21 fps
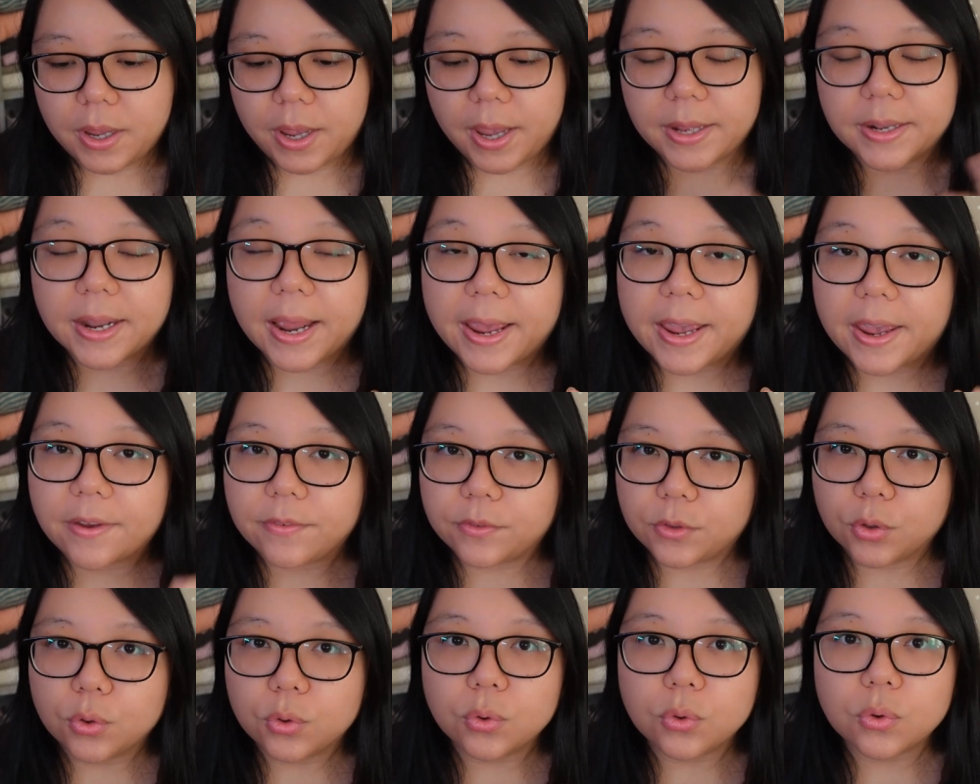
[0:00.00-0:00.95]
and then I
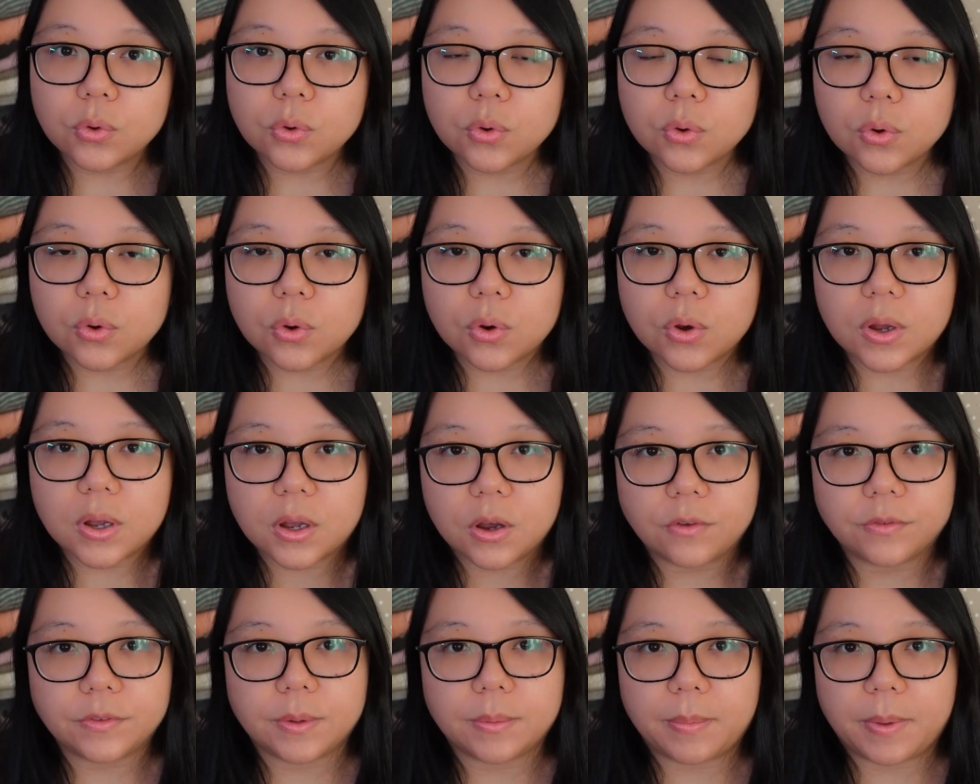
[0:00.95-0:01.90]
have 2
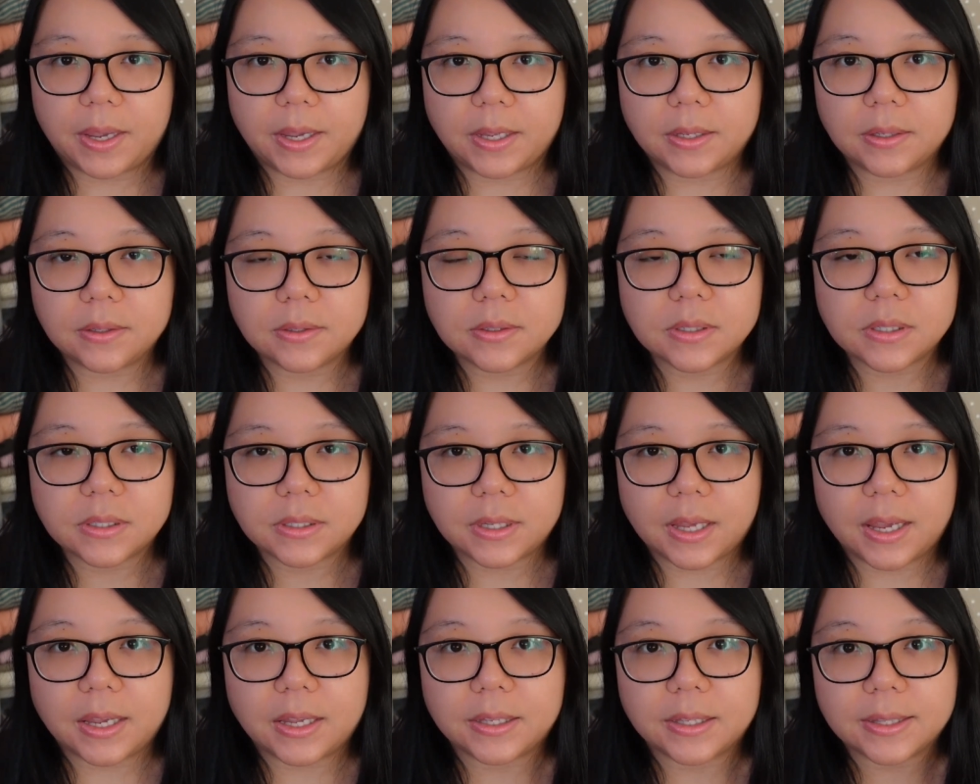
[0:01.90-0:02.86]
of the main
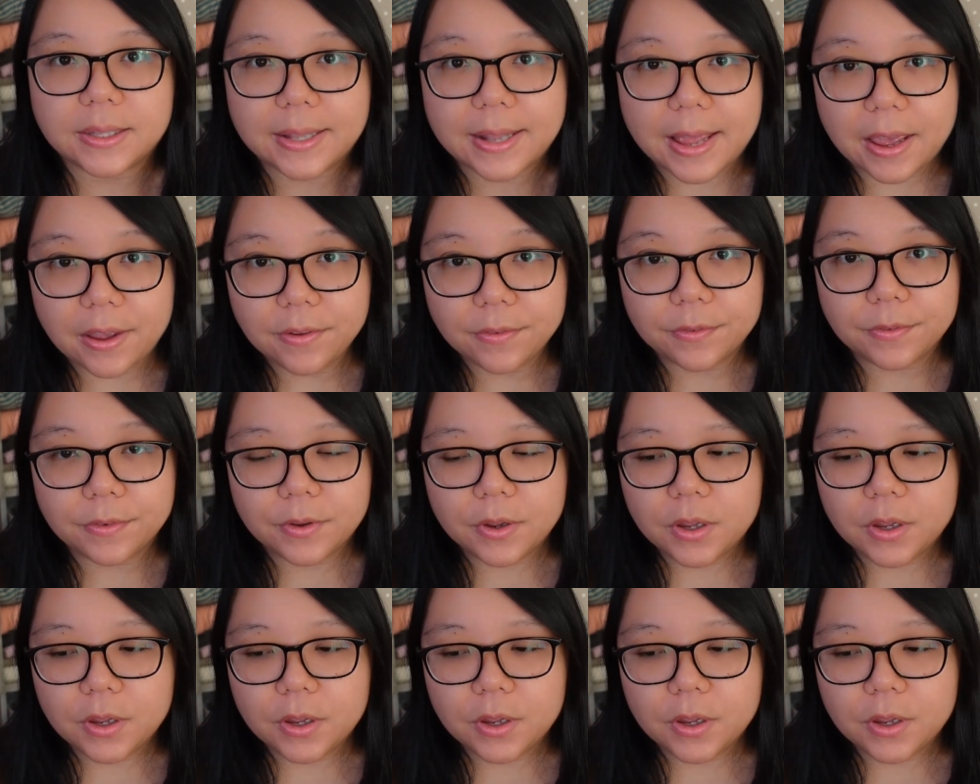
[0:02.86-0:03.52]
skein left.